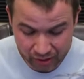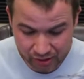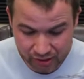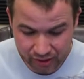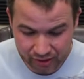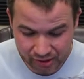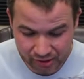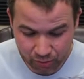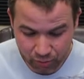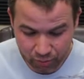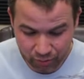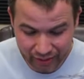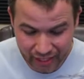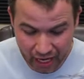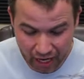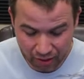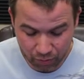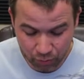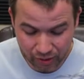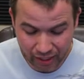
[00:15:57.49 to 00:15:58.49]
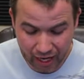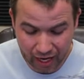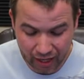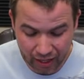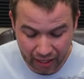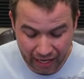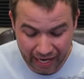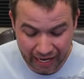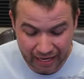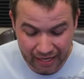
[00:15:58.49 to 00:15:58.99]
So let's see what we got. We
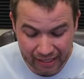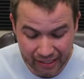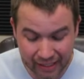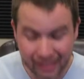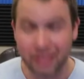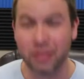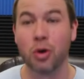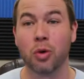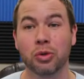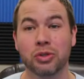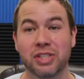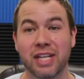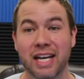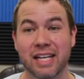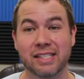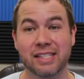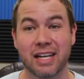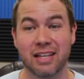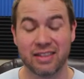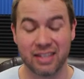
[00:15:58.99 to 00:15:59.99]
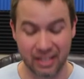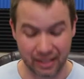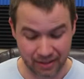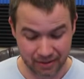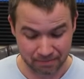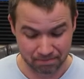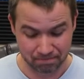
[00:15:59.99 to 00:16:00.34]
got a gold chest, I think.